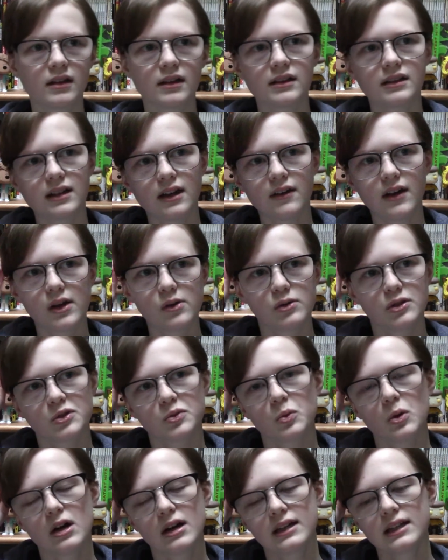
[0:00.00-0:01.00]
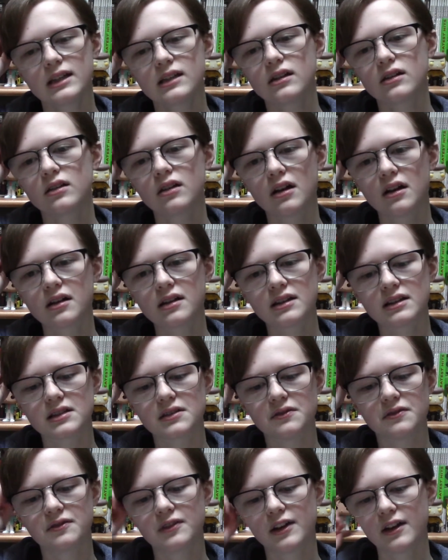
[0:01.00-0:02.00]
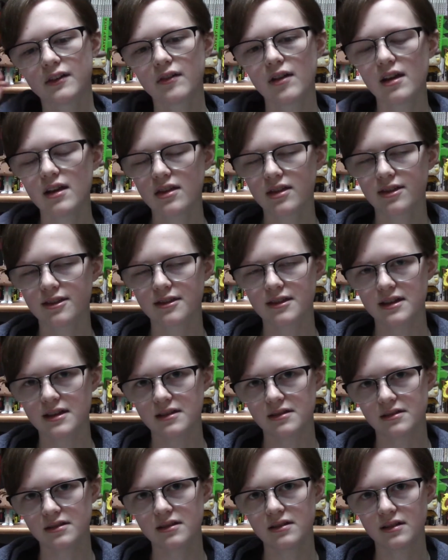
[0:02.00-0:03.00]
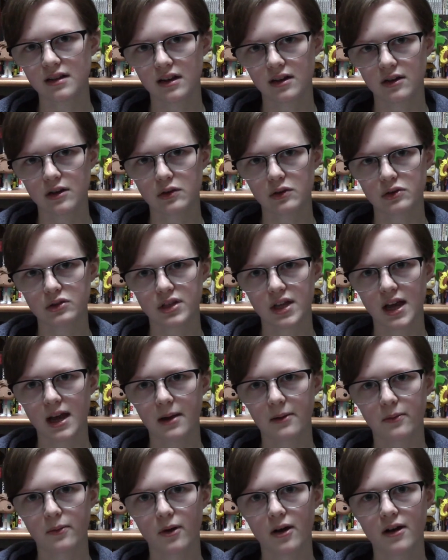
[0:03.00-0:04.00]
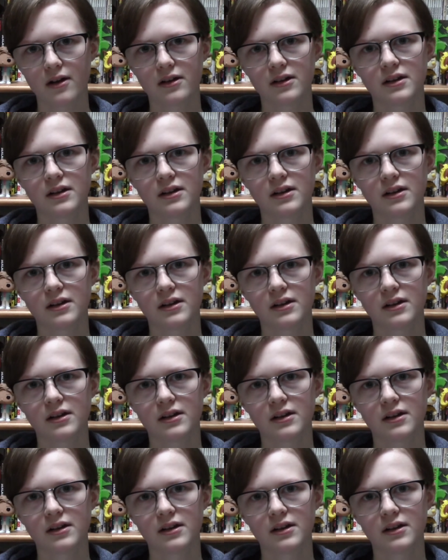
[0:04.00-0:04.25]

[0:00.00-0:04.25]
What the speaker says: Now I was walking along this very thin, narrow sidewalk,